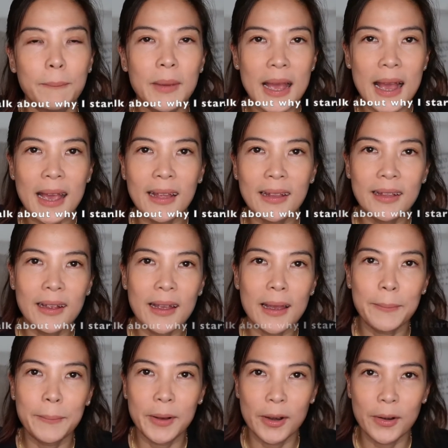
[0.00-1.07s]
behind the
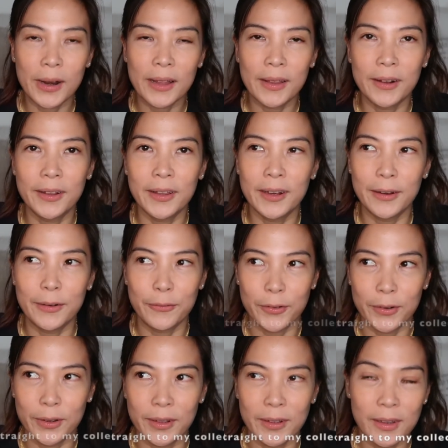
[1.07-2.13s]
camera rather than in
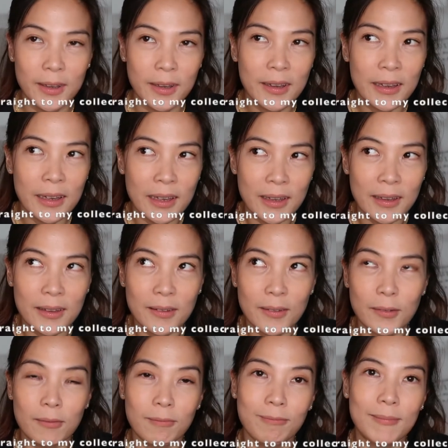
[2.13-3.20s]
front.
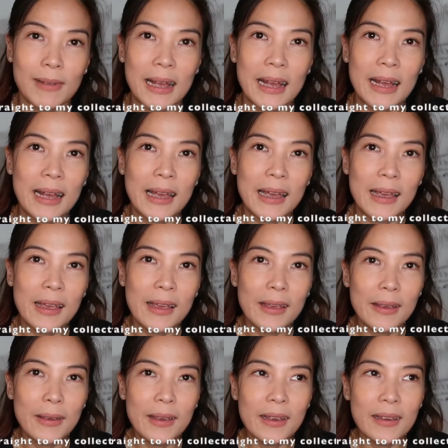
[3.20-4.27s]
So
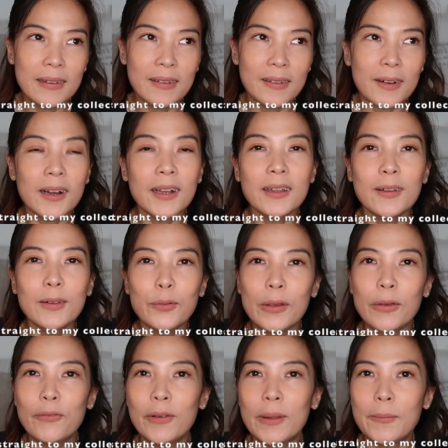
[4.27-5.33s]
I started
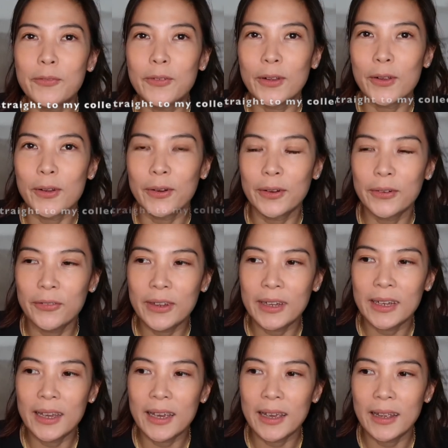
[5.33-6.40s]
doing film
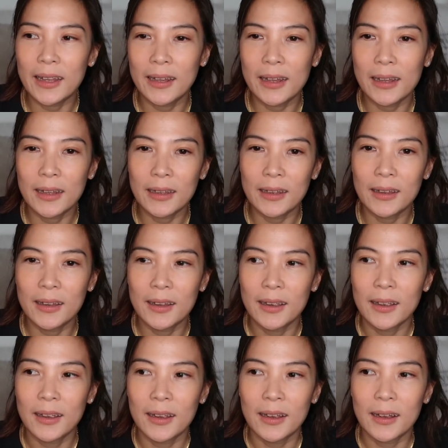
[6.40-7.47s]
photography again
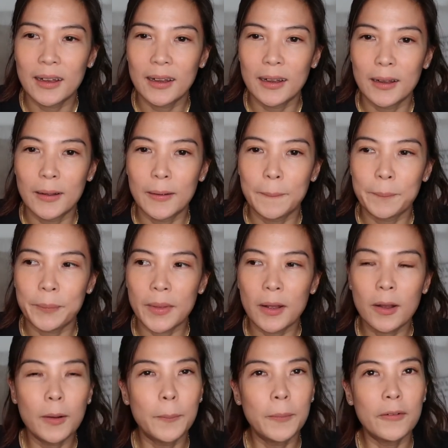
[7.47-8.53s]
a
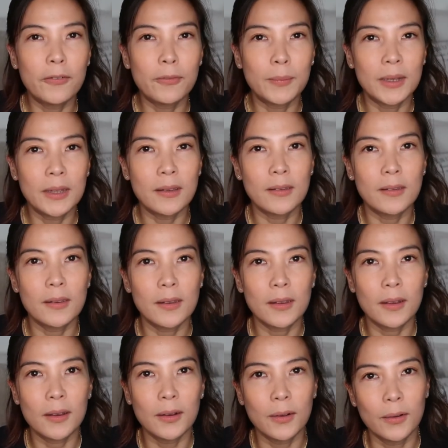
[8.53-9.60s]
couple of months
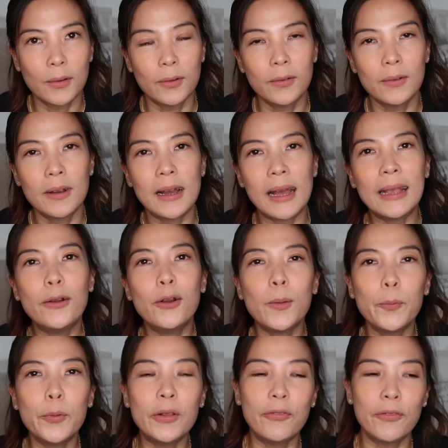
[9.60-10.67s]
ago. I grew
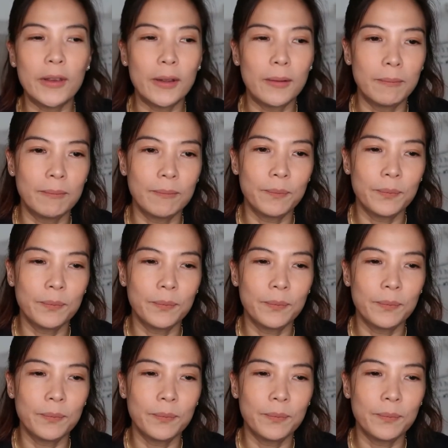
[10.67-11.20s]
up with film,